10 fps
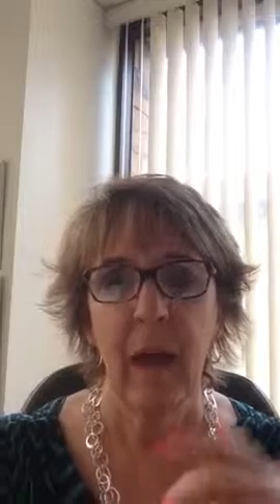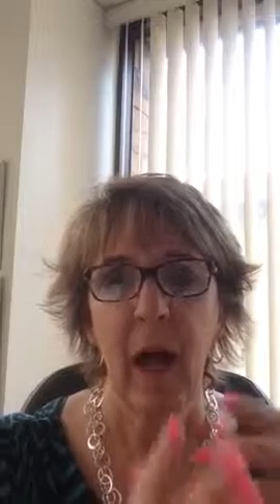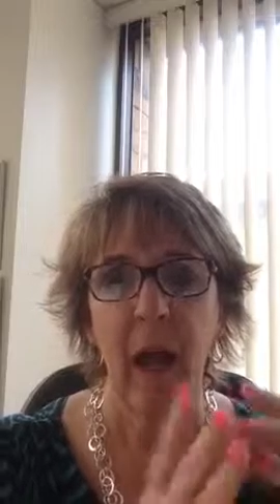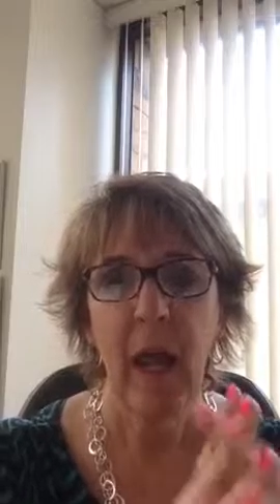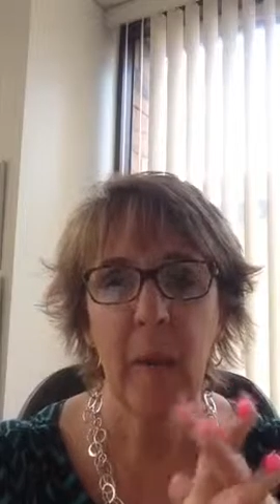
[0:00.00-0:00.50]

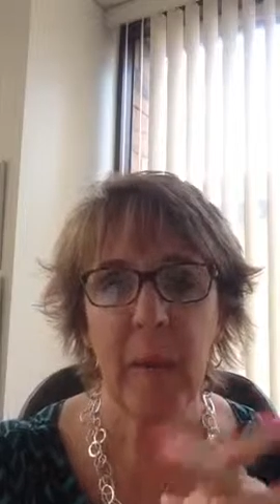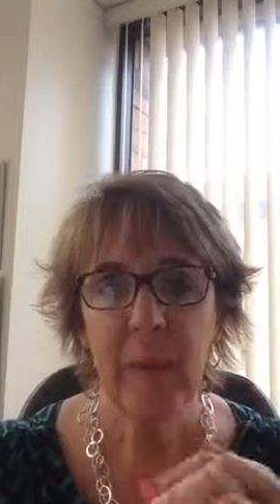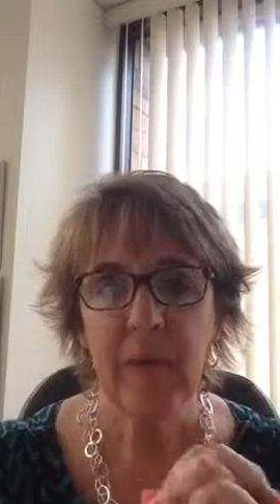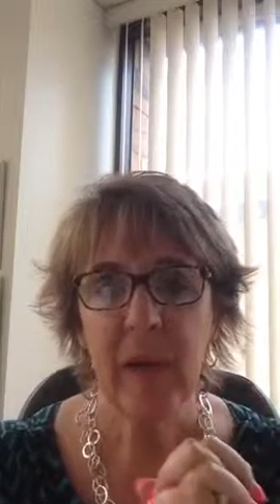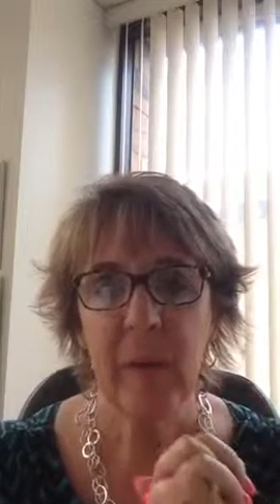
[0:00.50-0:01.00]
A lot of
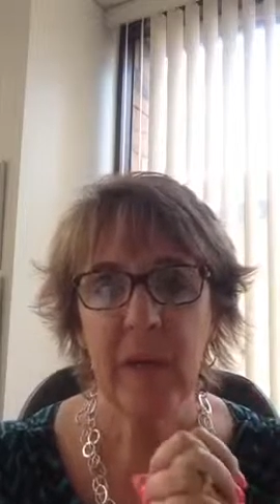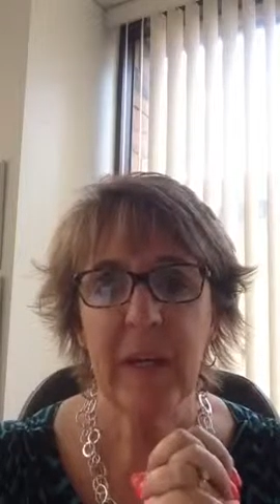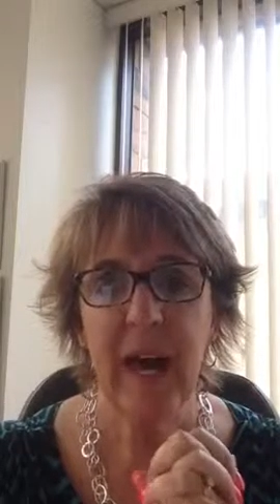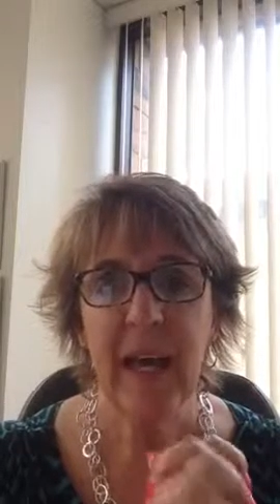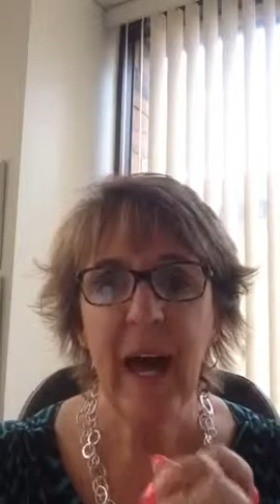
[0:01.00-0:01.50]
people say, well, you
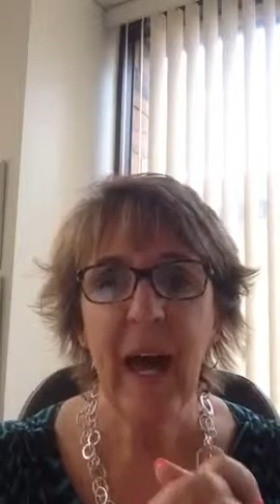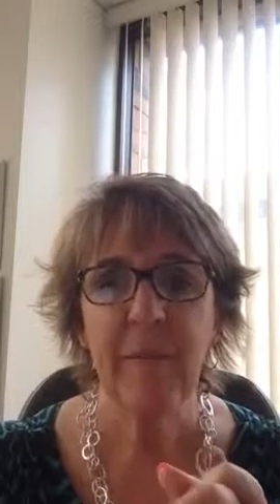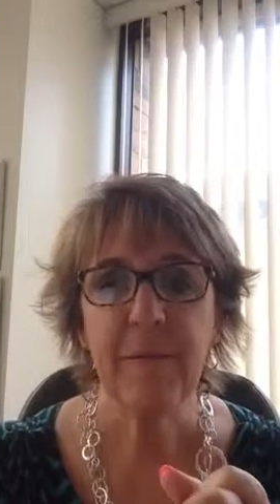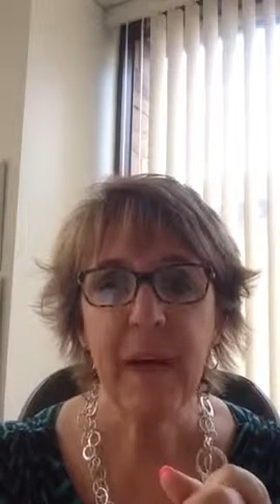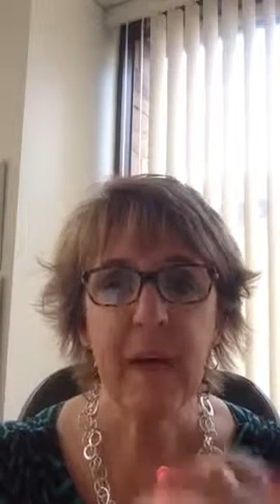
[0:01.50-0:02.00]
got to
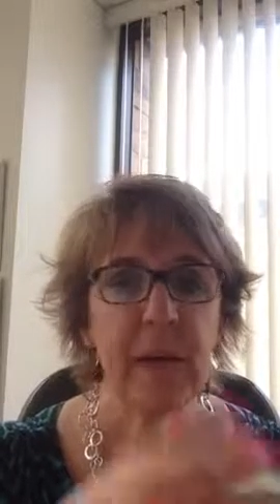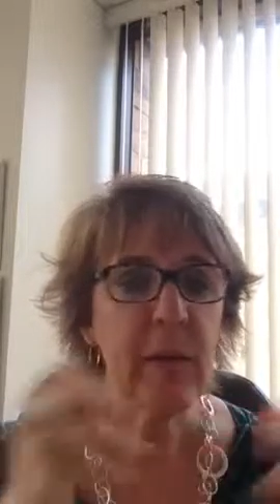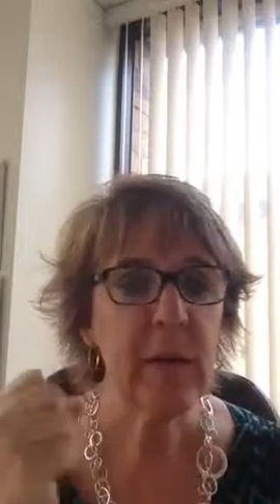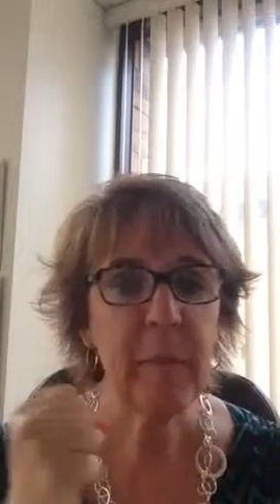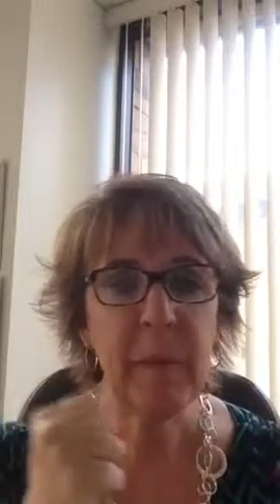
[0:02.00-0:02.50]
have faith or
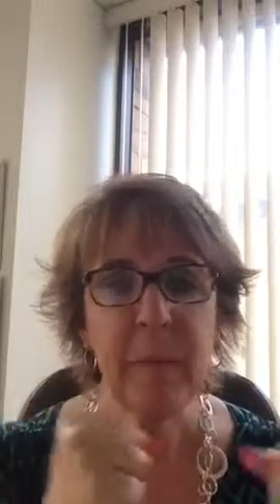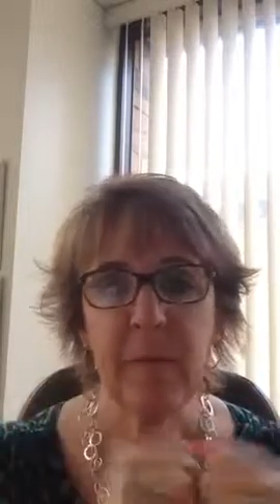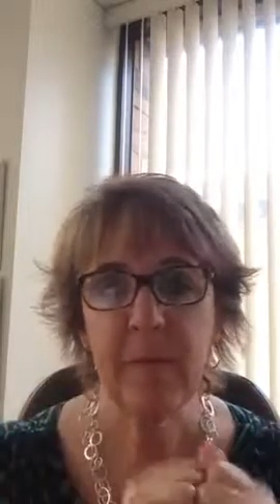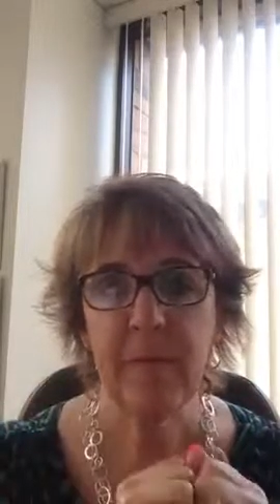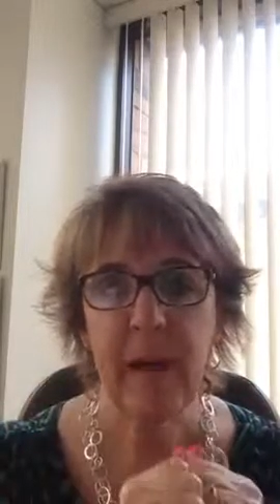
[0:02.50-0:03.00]
keep up
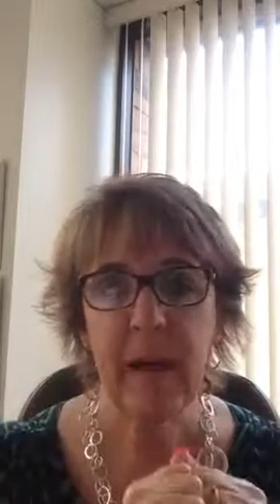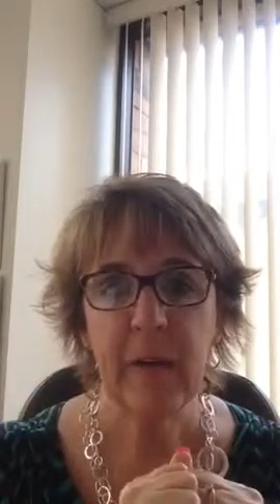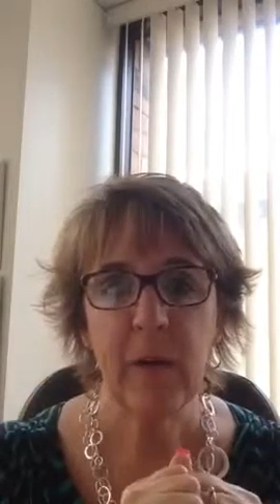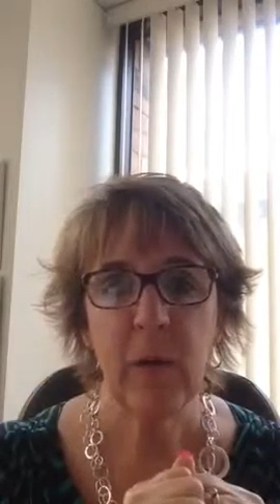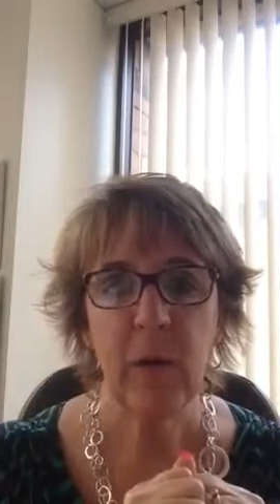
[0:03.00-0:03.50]
the
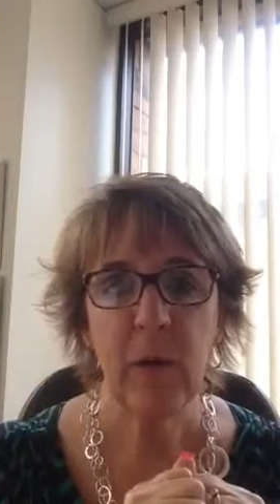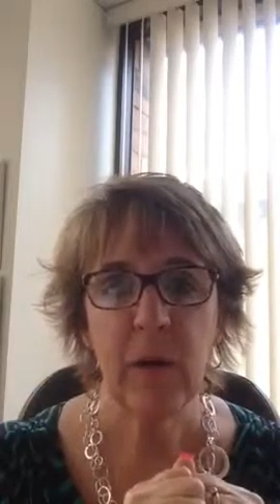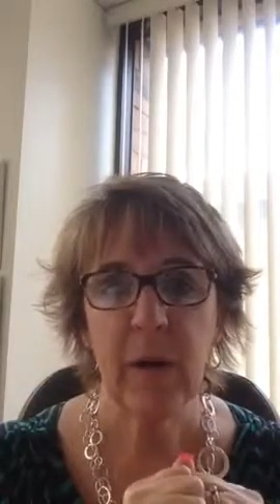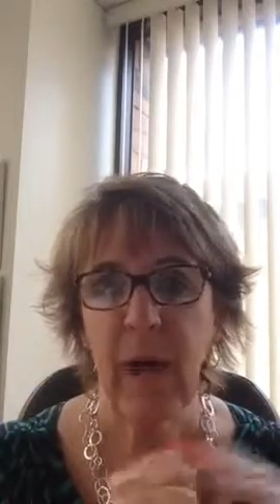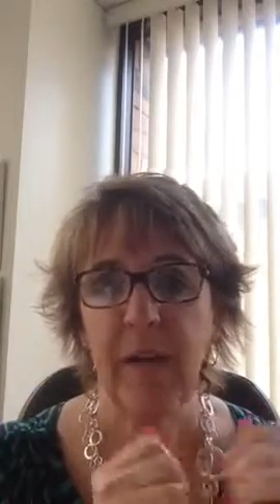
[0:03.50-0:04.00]
faith
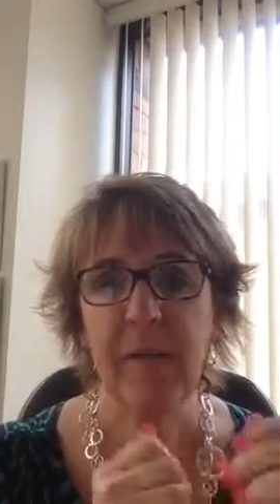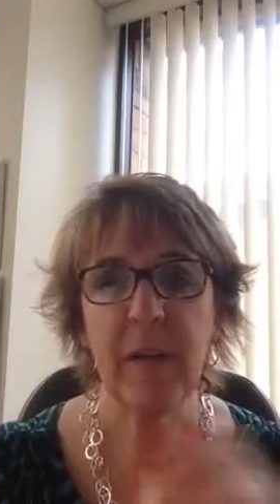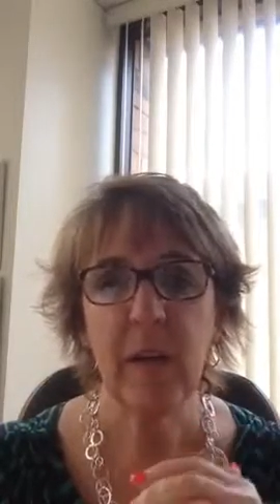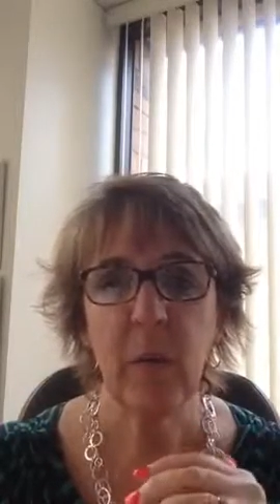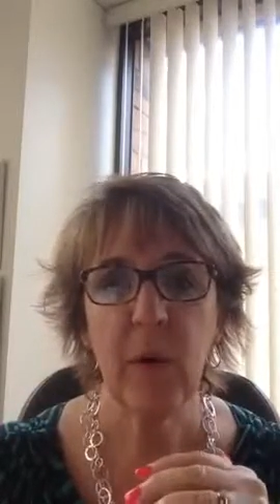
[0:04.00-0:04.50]
or
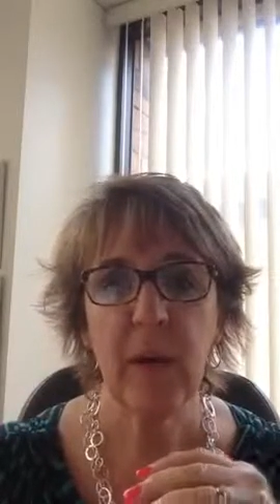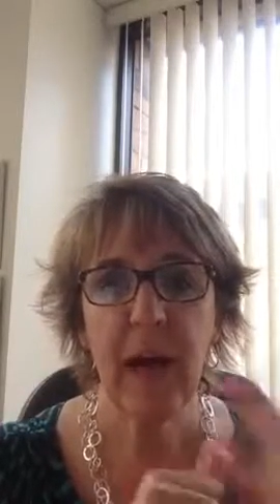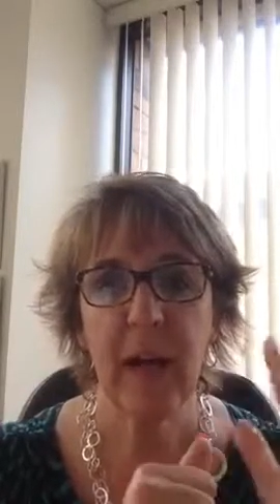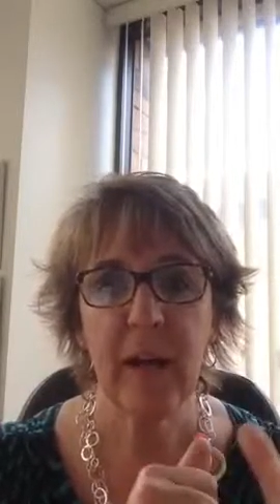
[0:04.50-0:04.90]
everything will work out.